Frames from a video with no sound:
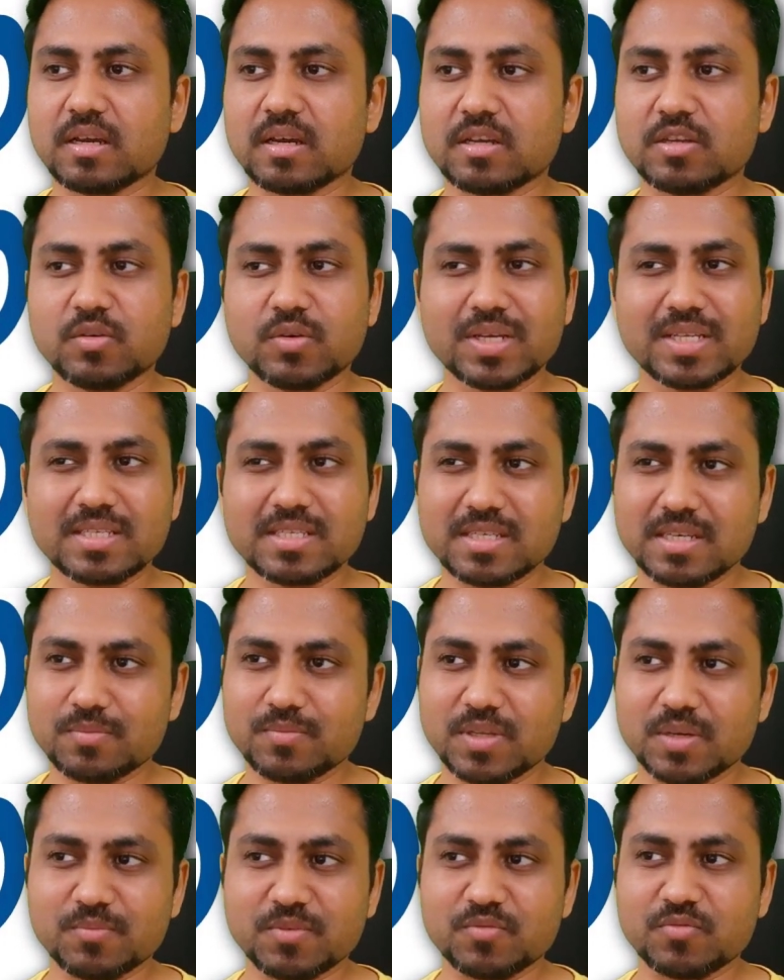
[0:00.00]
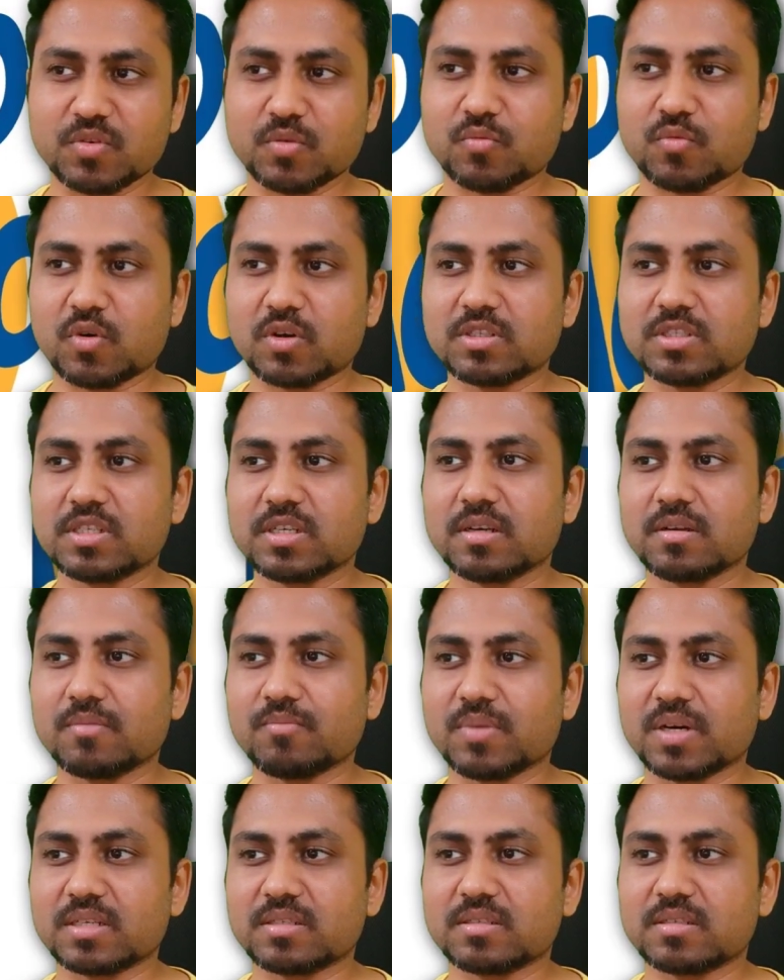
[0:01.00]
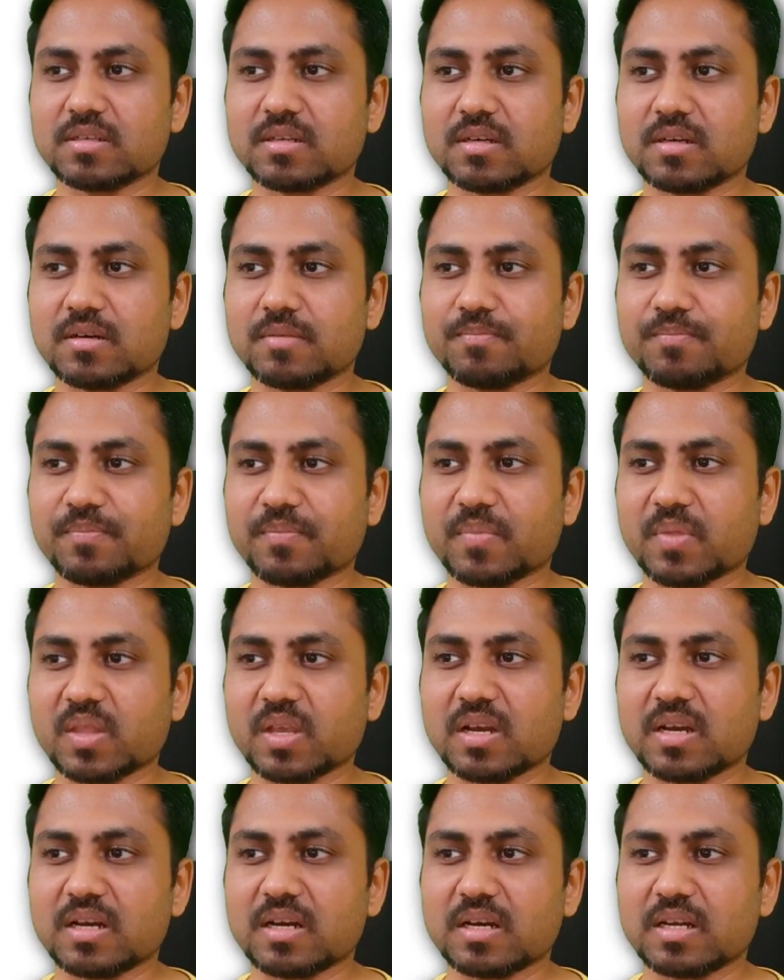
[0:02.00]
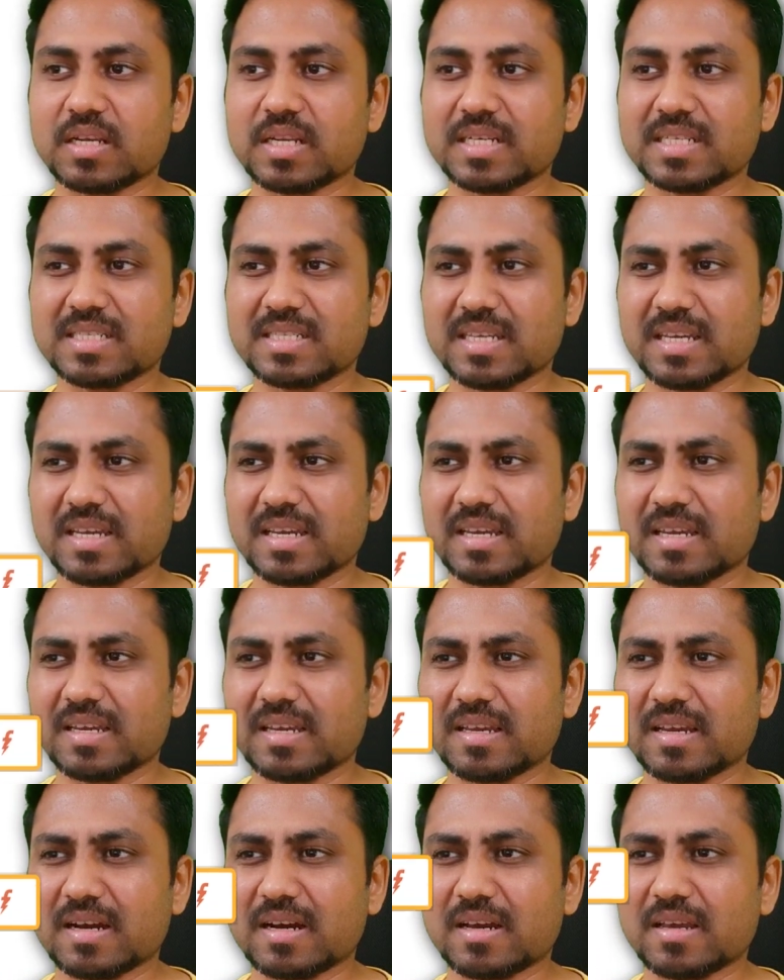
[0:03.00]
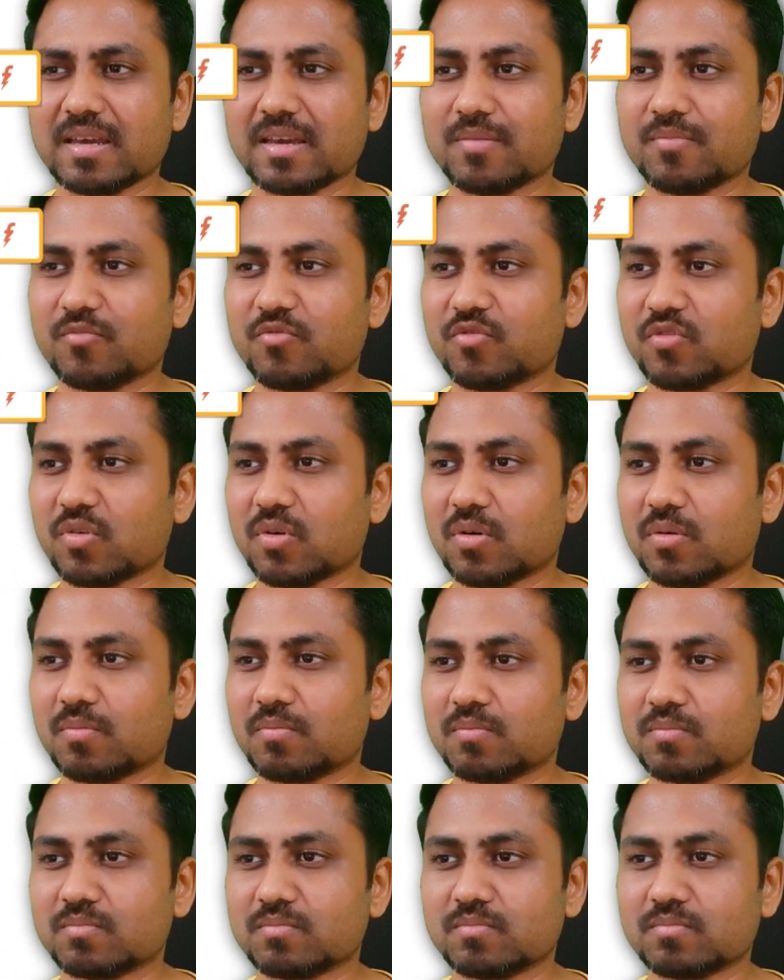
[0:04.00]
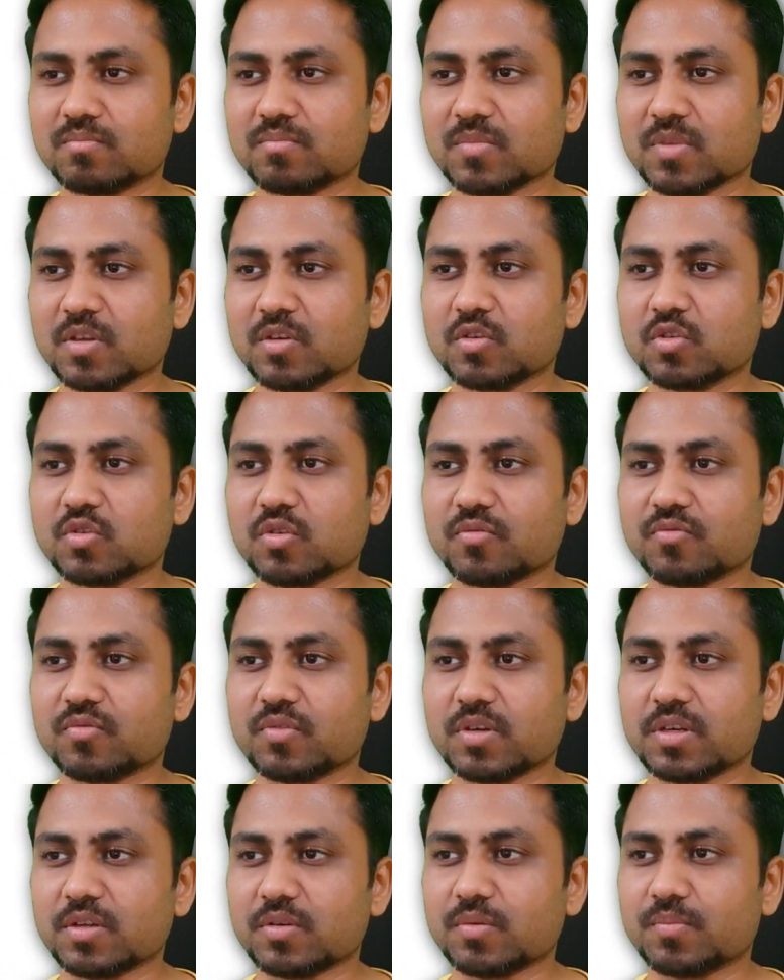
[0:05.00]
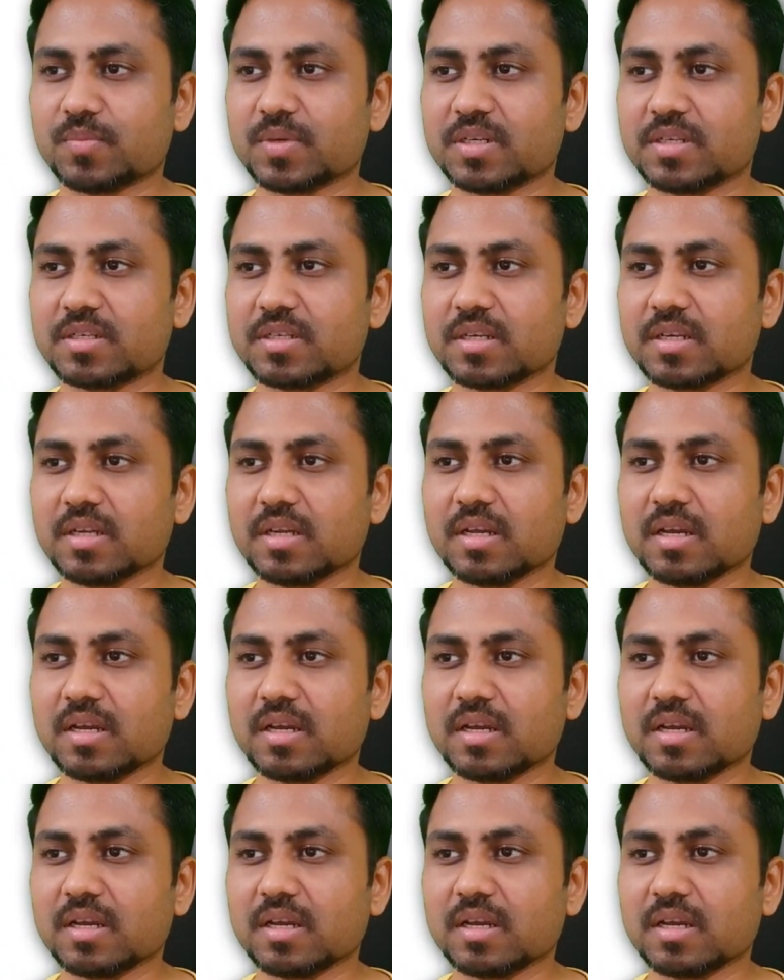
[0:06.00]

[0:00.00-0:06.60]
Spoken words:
You can skip them if you want, but let us say I am from software development.